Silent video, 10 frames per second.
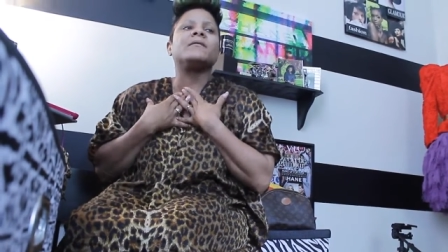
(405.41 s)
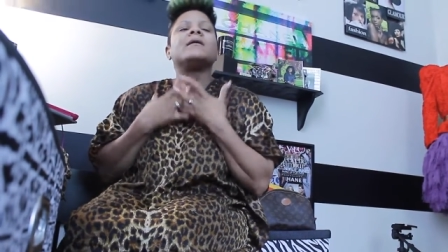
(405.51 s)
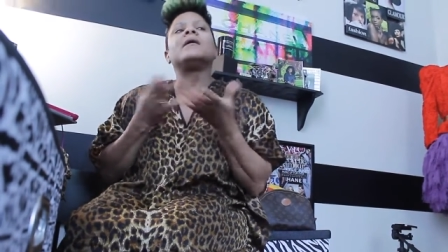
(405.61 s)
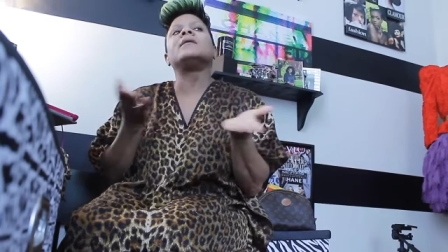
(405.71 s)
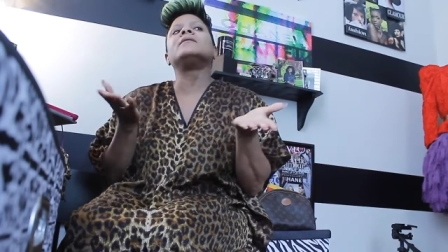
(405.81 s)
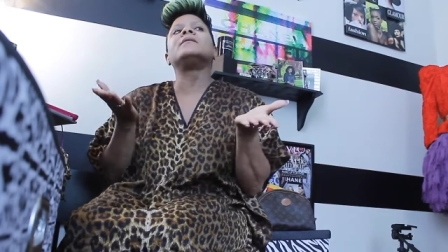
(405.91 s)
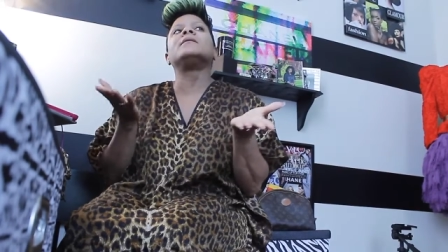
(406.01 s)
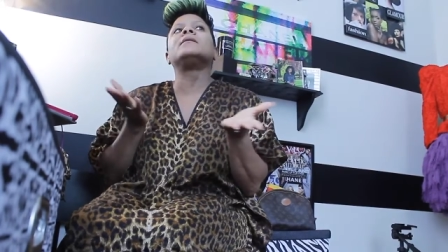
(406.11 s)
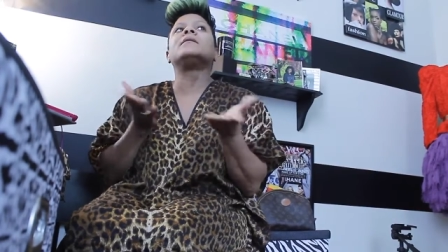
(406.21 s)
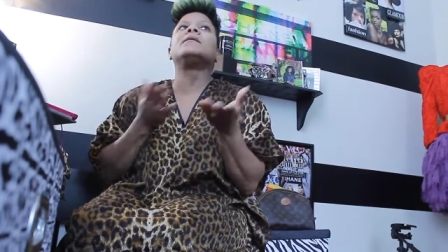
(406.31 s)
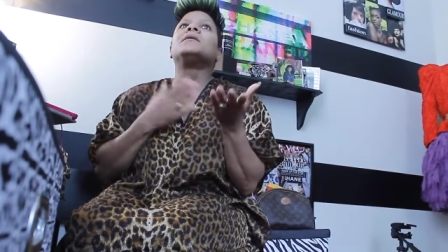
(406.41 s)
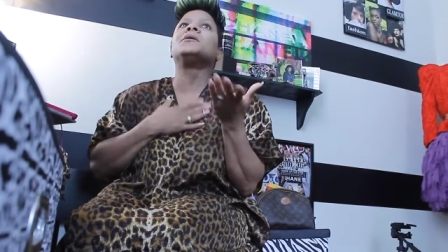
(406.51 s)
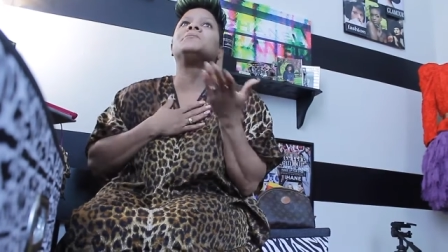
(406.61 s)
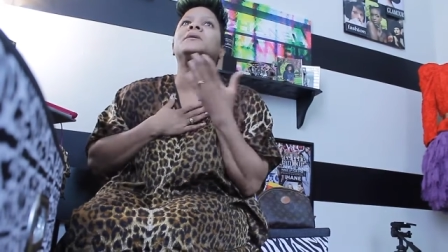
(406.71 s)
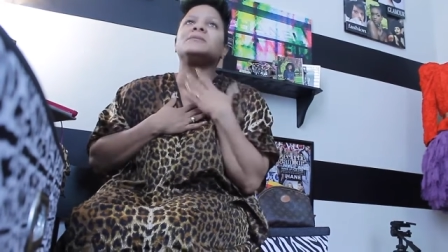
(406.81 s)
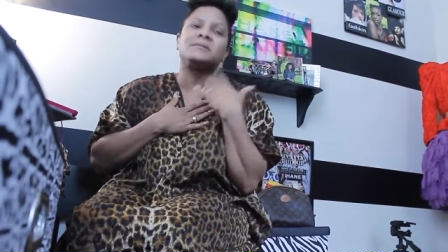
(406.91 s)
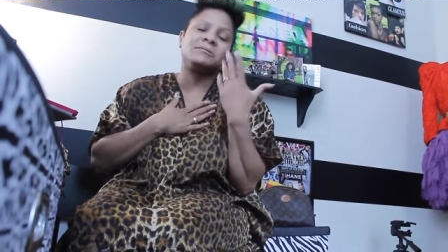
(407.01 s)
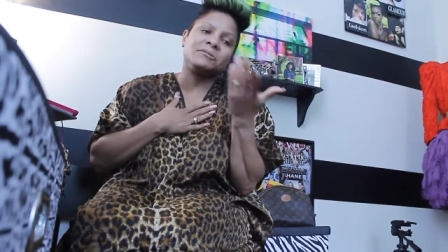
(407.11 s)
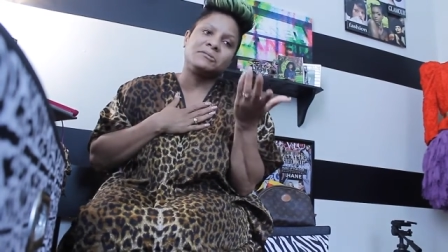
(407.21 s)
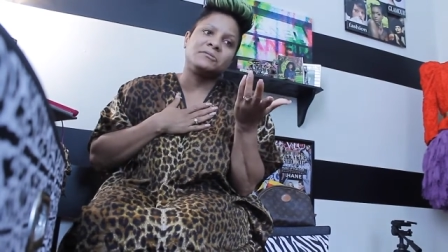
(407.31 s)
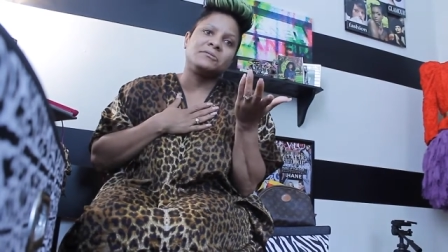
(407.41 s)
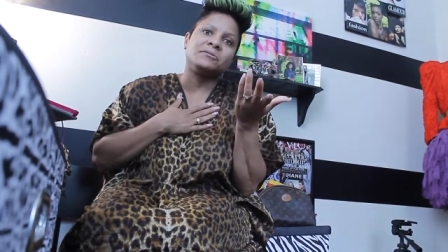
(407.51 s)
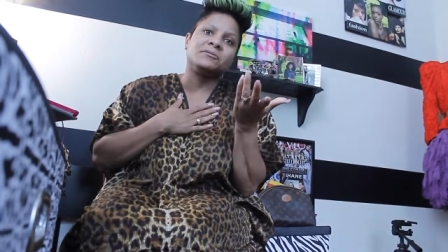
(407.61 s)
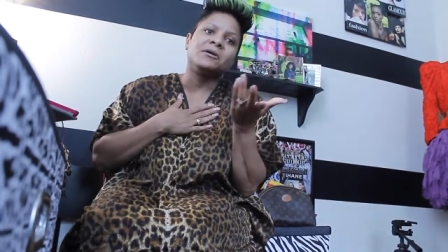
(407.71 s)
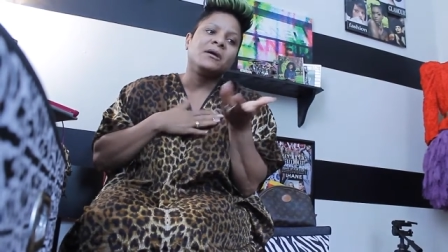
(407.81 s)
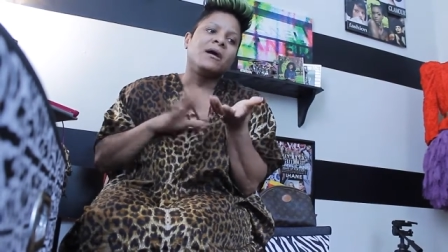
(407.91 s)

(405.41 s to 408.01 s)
Oh, I miss you.